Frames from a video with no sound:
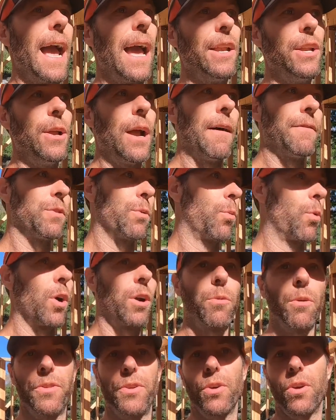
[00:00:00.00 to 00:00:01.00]
and you have to
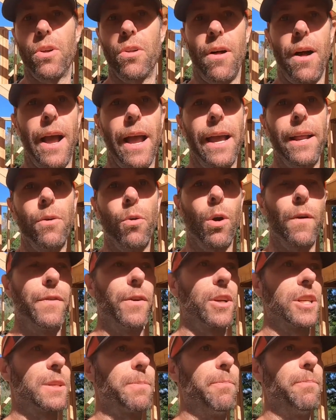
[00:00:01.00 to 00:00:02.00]
work with your client or
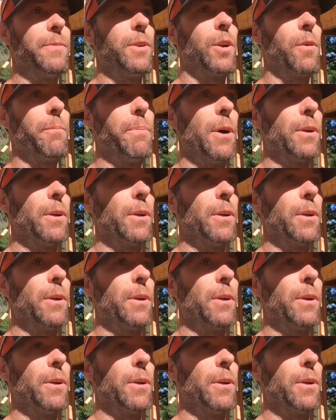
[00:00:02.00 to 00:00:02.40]
if you're you know,